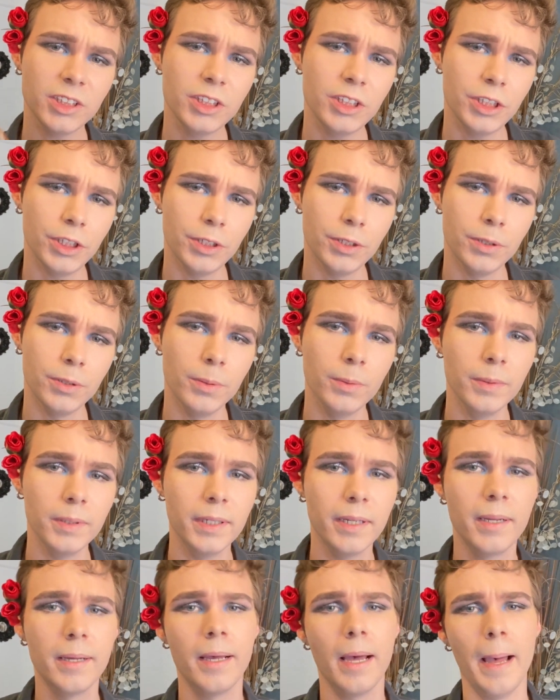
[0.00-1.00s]
cute.
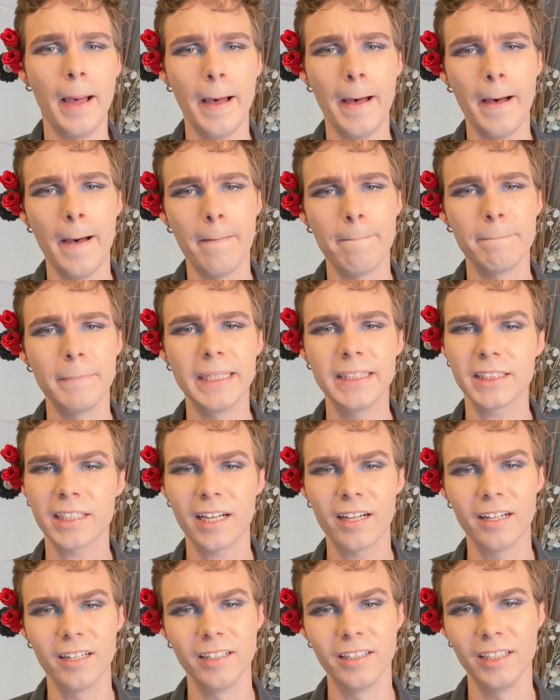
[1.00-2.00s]
It's
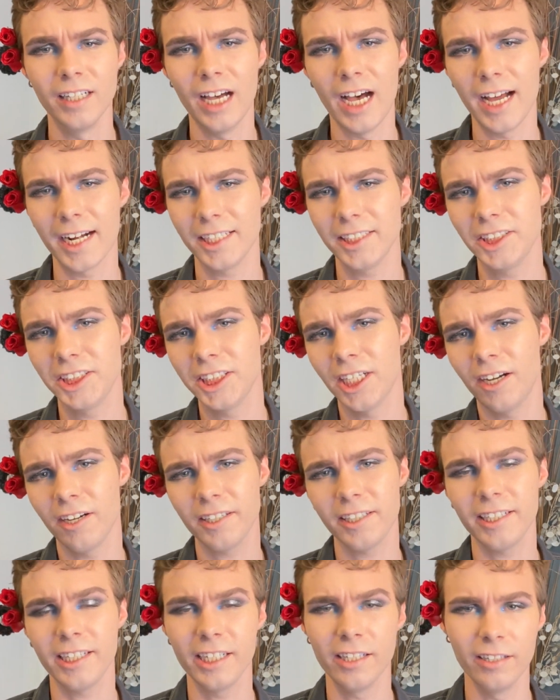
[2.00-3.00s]
got a lot of
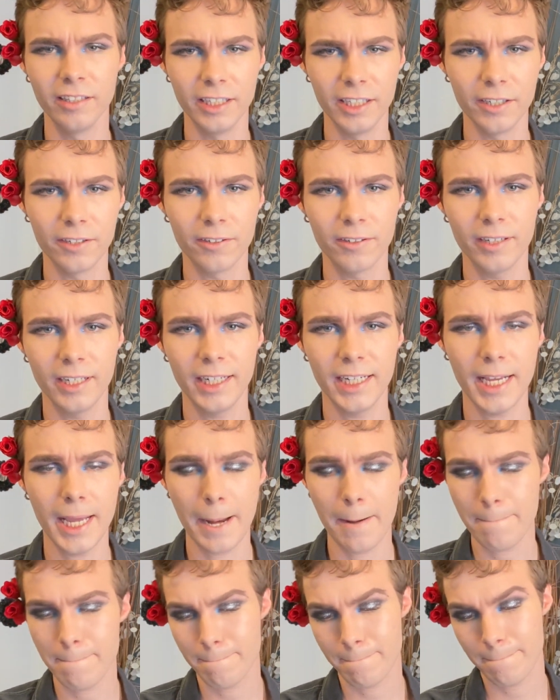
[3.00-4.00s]
chunky glitter in
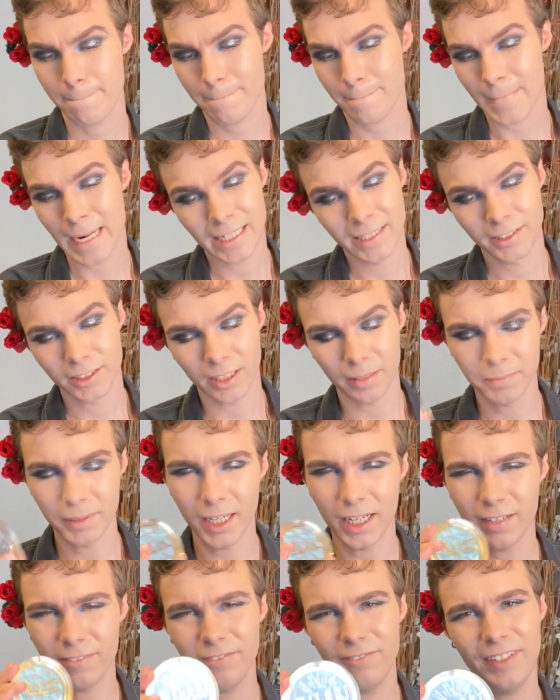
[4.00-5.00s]
it, so I'm
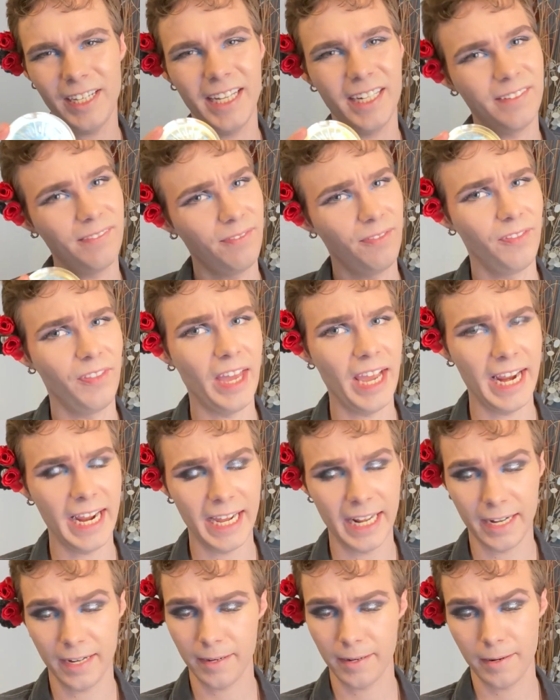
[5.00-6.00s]
not a fan of
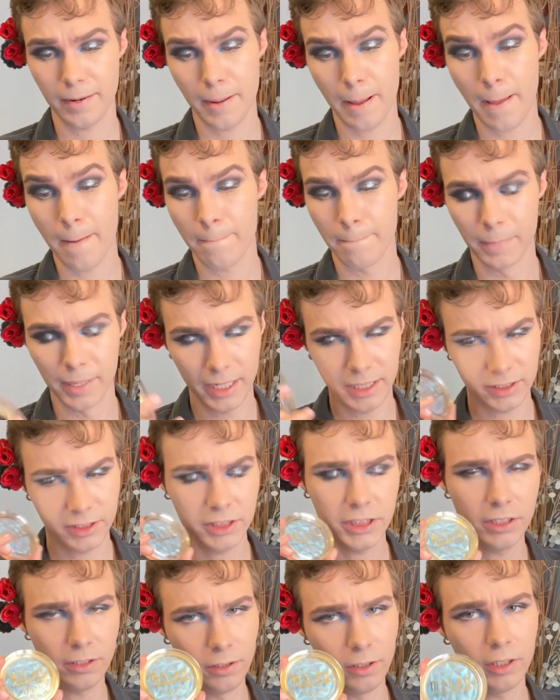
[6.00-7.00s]
that, but it
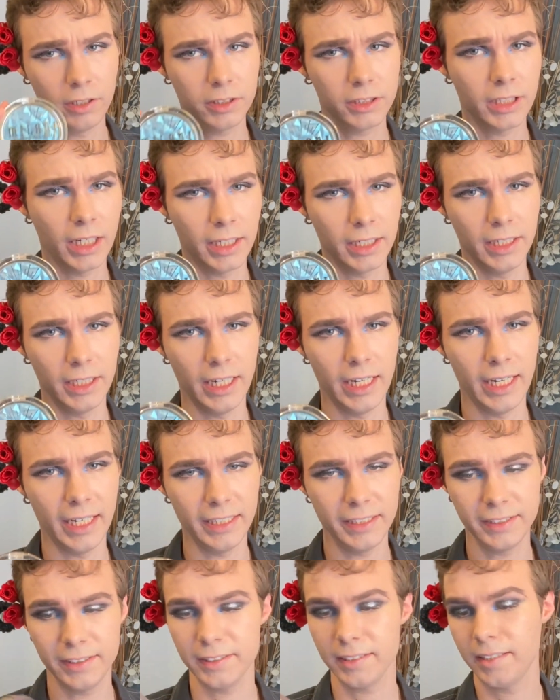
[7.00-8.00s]
still looks kind of
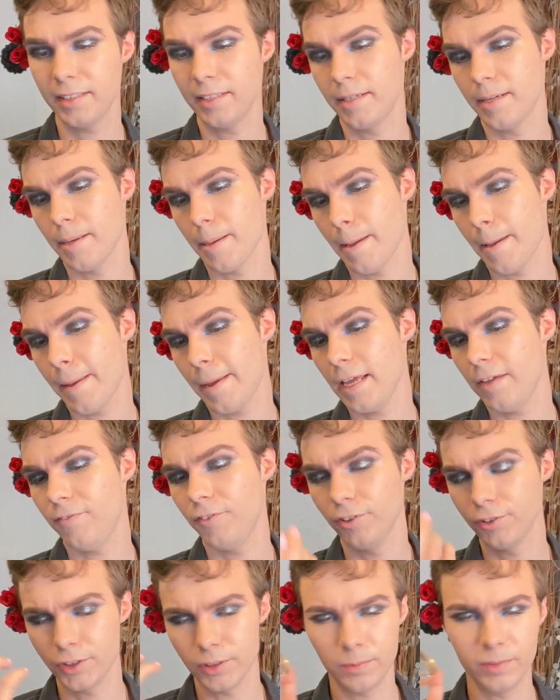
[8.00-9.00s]
nice. If
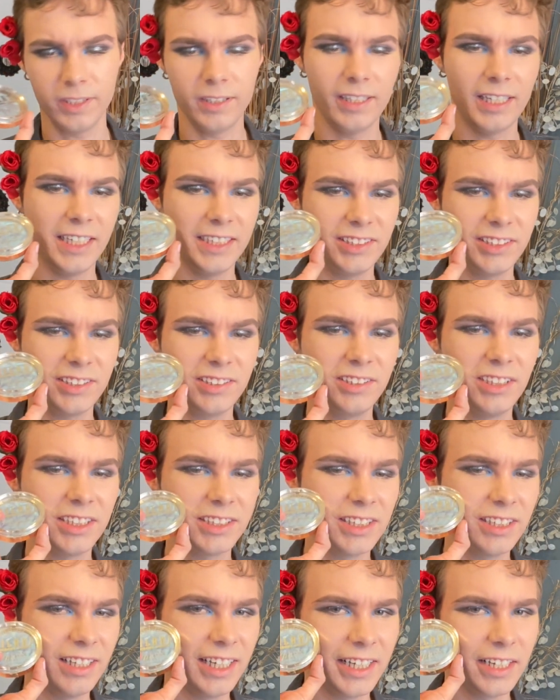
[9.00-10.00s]
you're someone that
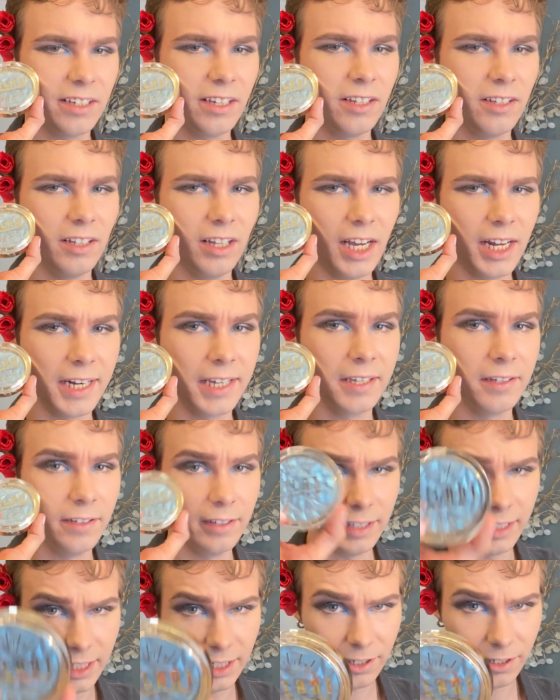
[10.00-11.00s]
doesn't like a lot of
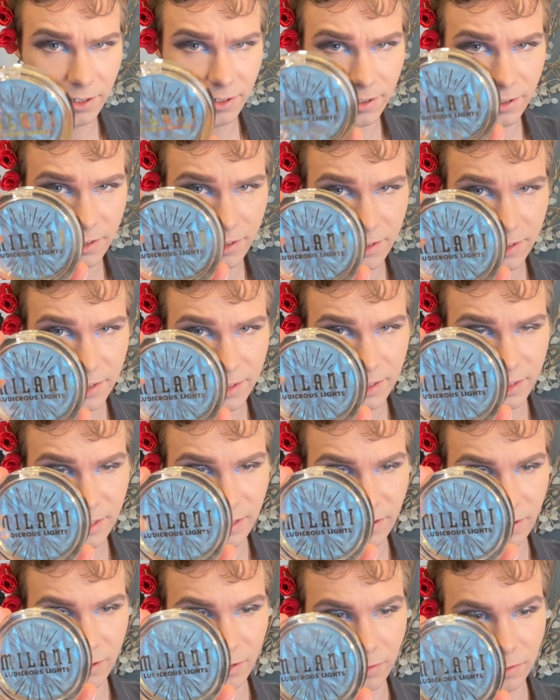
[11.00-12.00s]
glitter
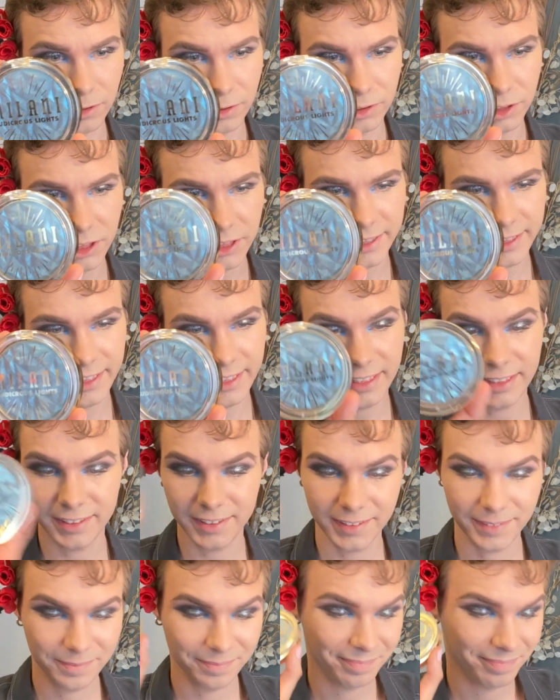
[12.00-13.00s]
on your
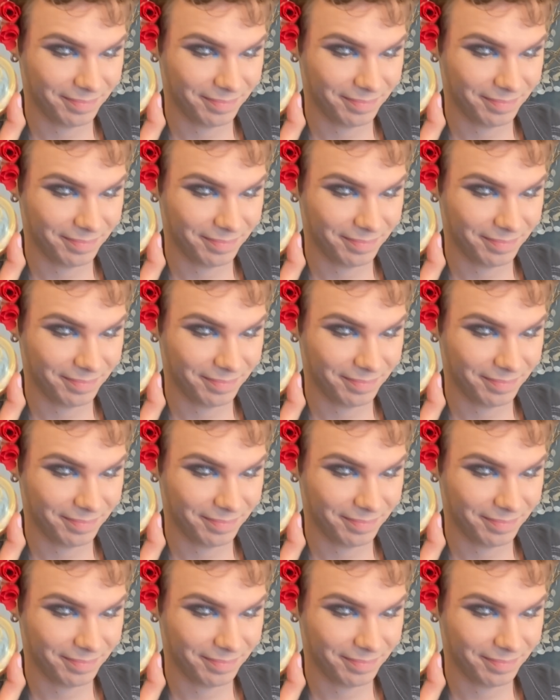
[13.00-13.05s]
cheeks,